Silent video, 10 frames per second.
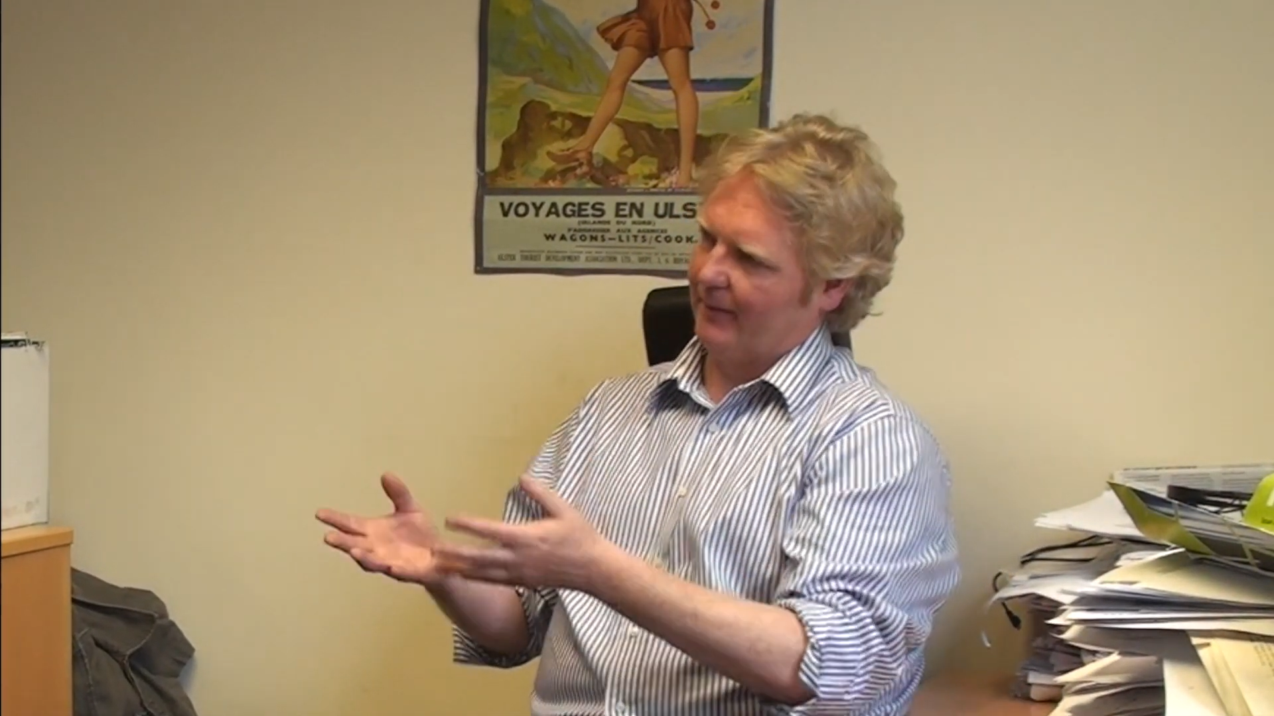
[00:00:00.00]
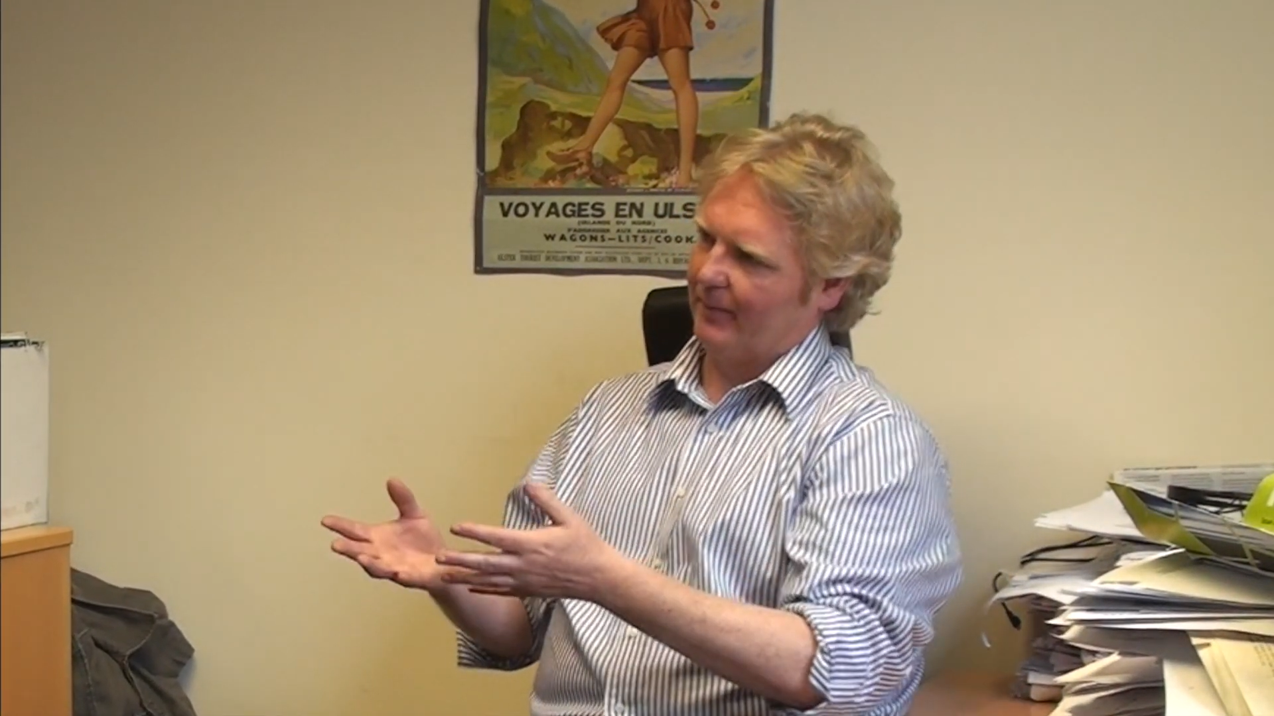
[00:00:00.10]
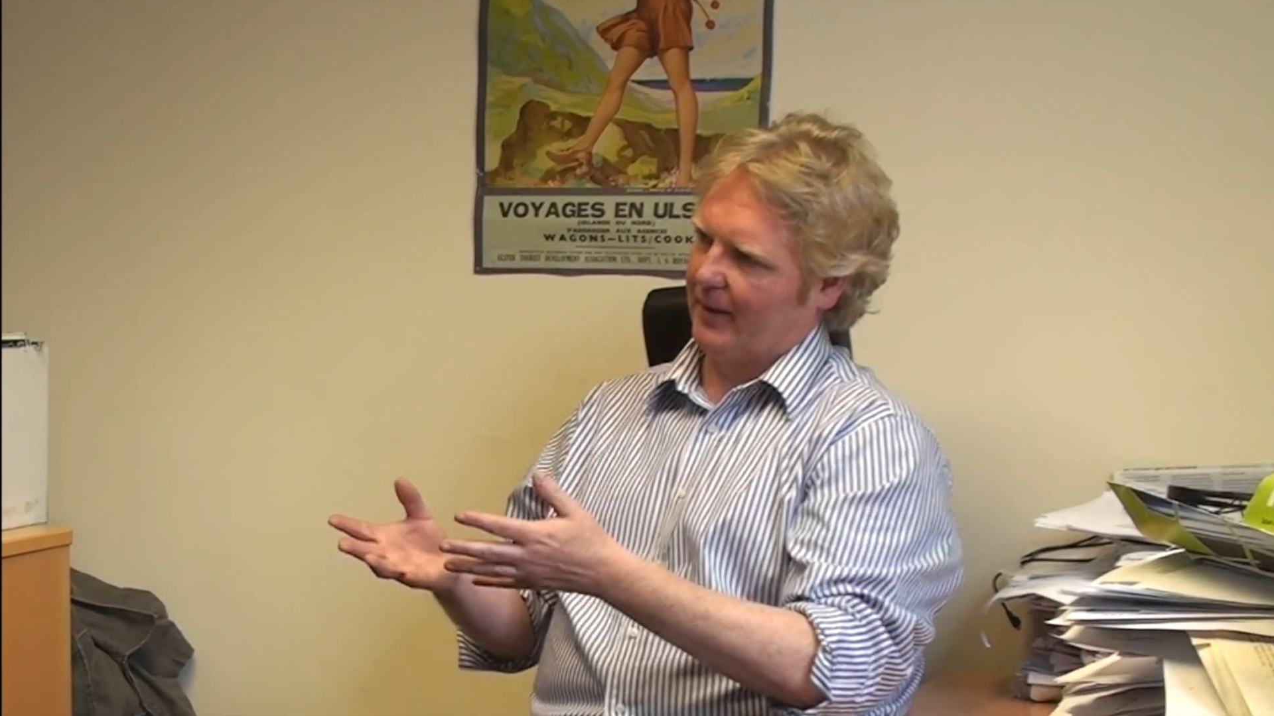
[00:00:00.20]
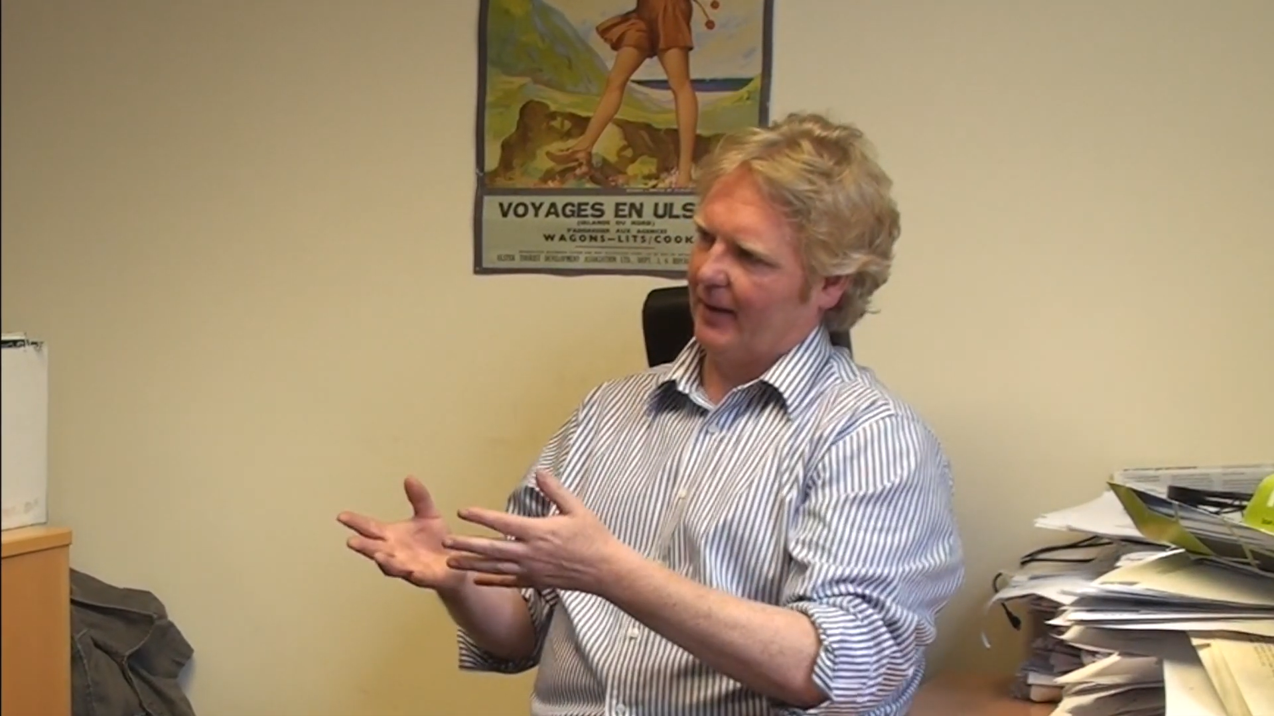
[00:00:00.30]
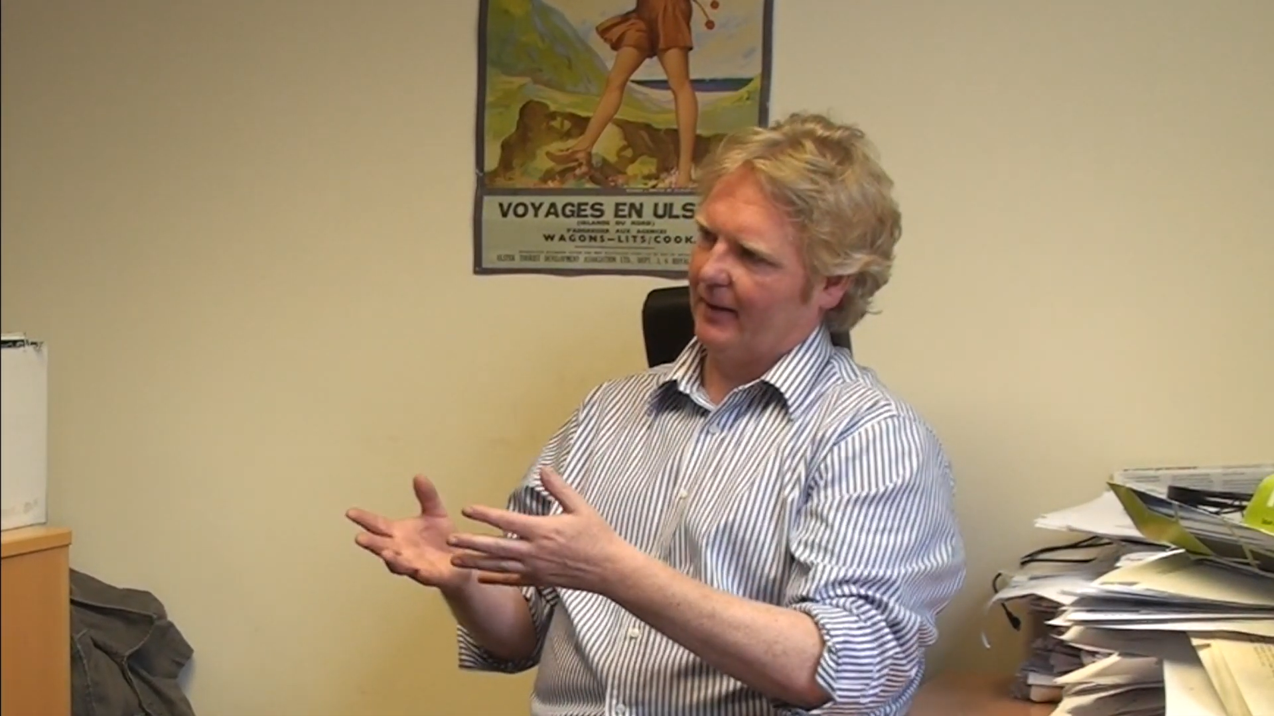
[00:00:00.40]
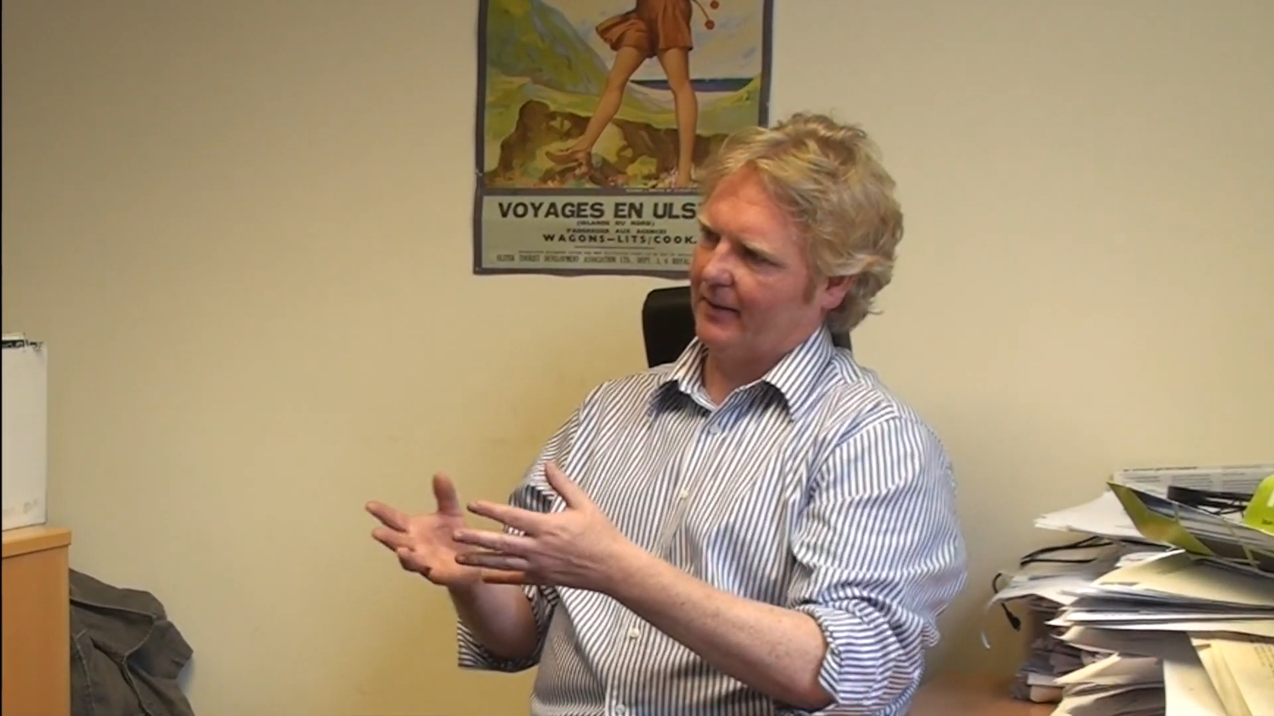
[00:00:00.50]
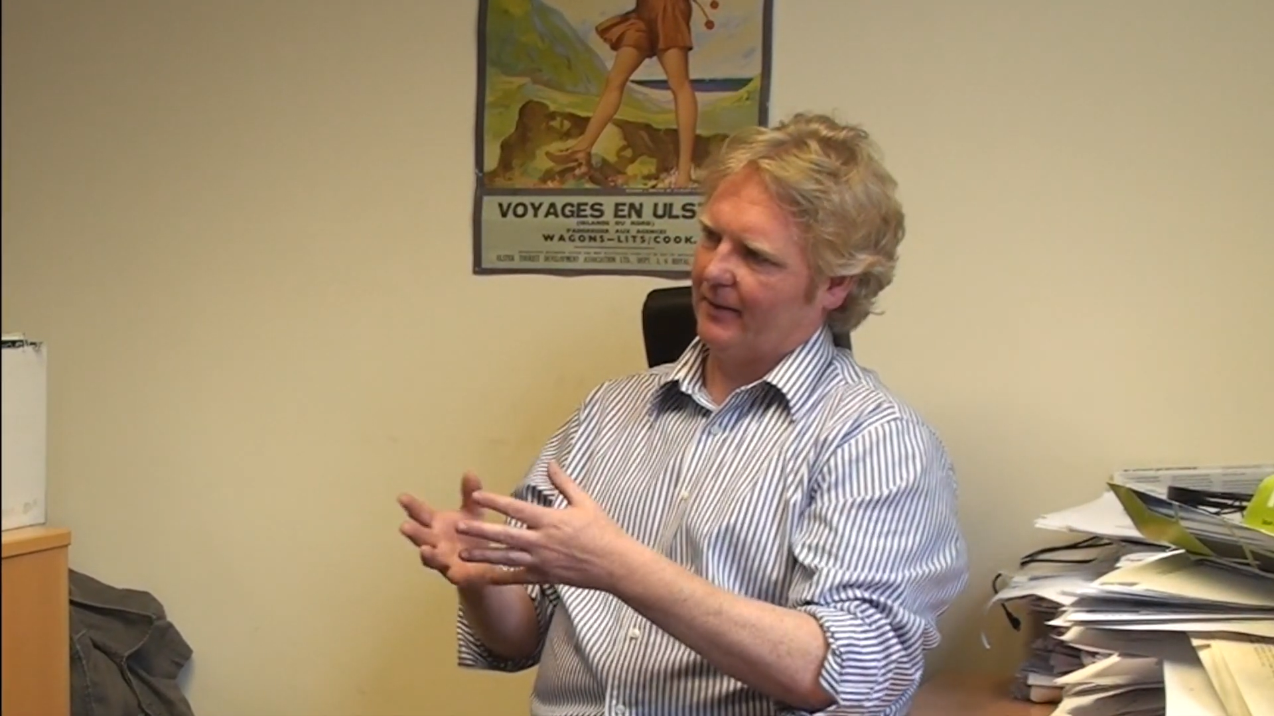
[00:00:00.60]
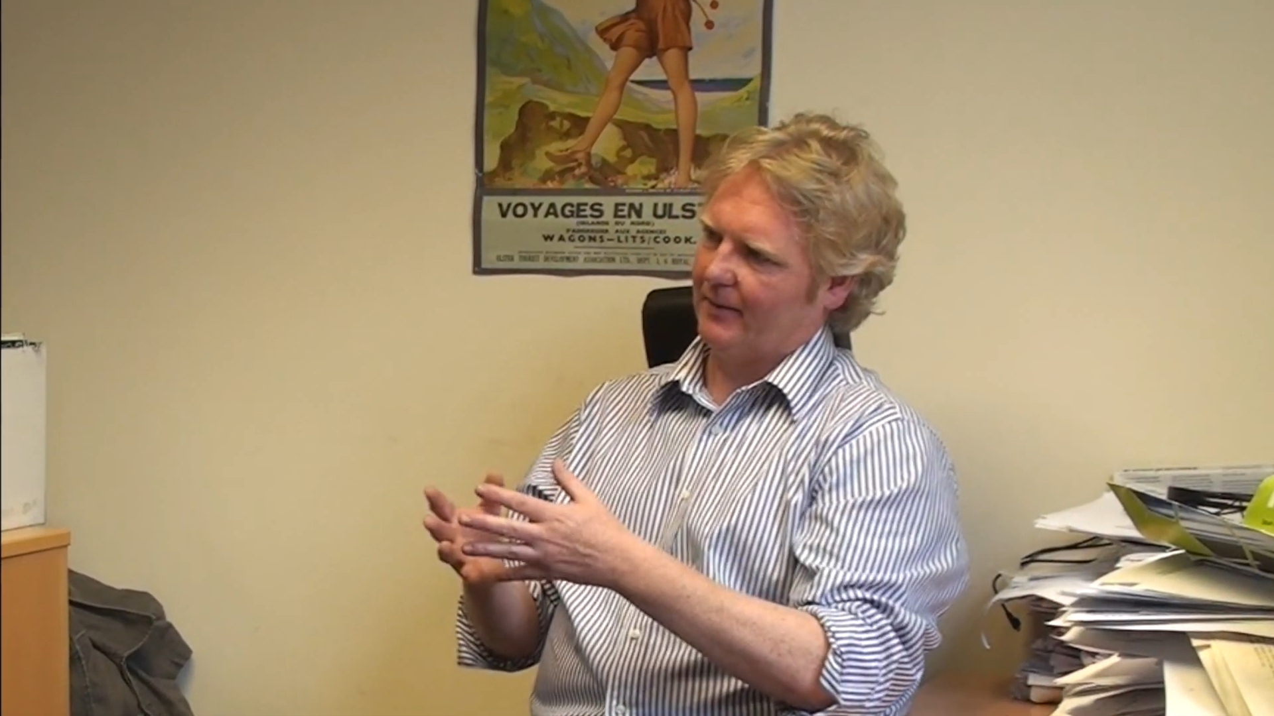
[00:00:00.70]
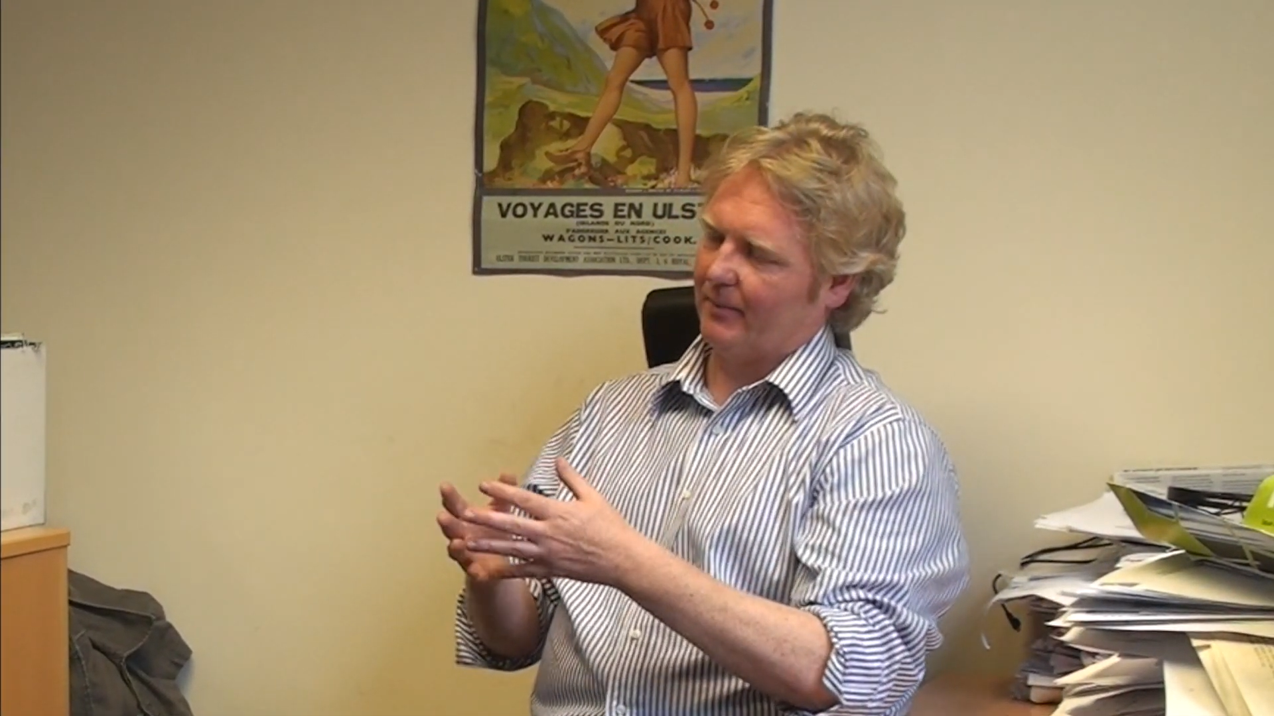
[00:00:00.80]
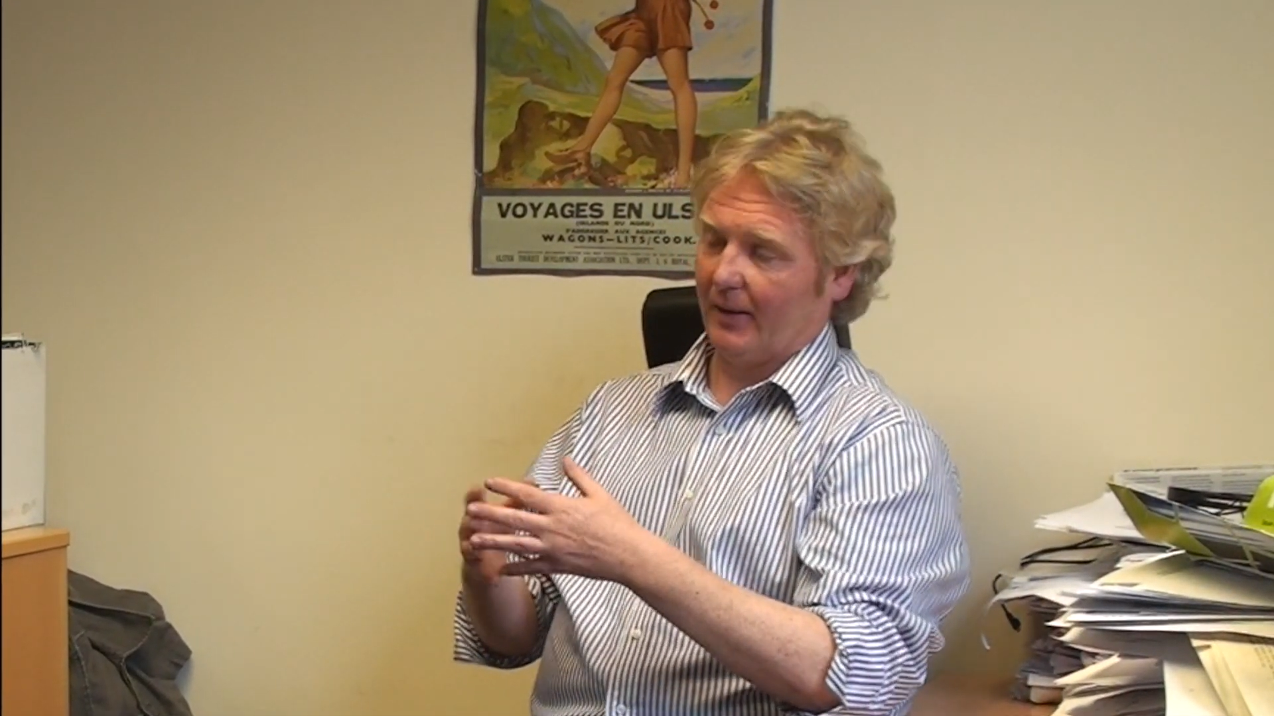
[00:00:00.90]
implications,